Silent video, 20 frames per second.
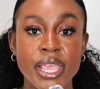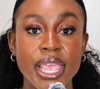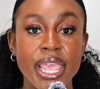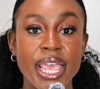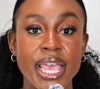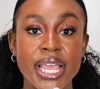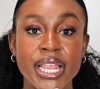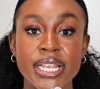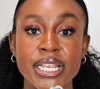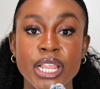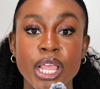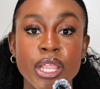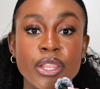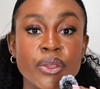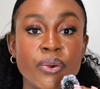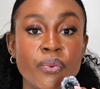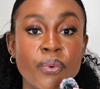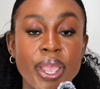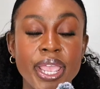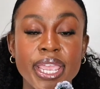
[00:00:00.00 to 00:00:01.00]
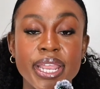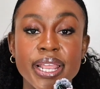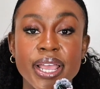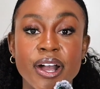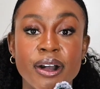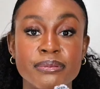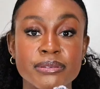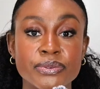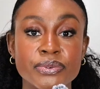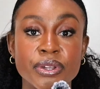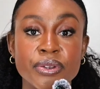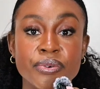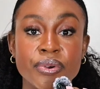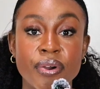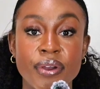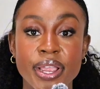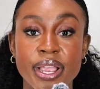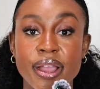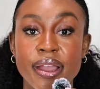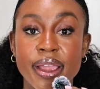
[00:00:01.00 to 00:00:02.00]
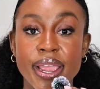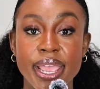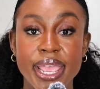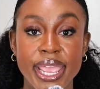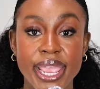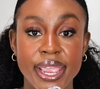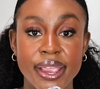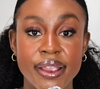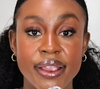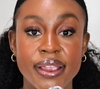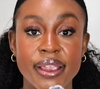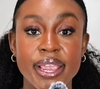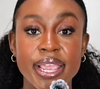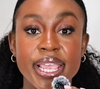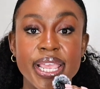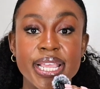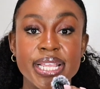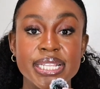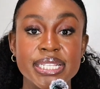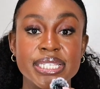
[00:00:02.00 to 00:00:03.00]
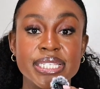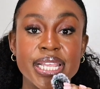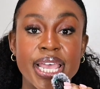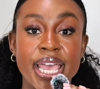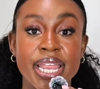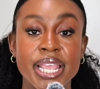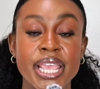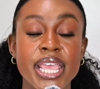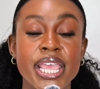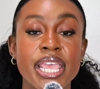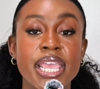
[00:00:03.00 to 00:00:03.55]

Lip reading: And the way it helps with growing our hair is that